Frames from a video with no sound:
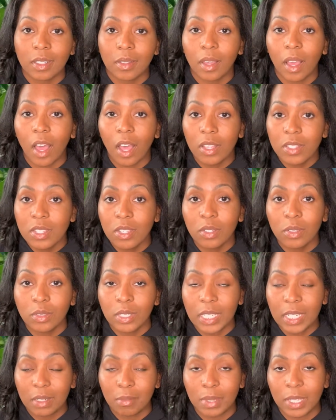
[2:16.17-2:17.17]
Also
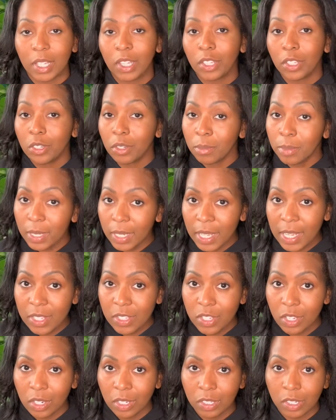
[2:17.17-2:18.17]
need to be a little bit
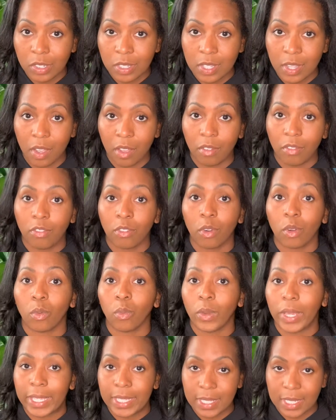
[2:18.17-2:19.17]
easier on yourself for
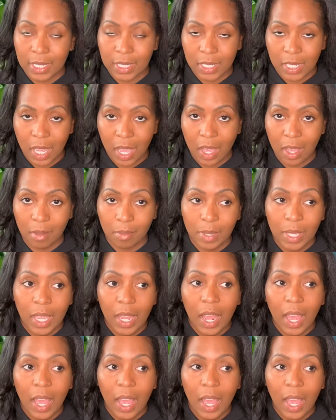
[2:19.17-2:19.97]
wasting time.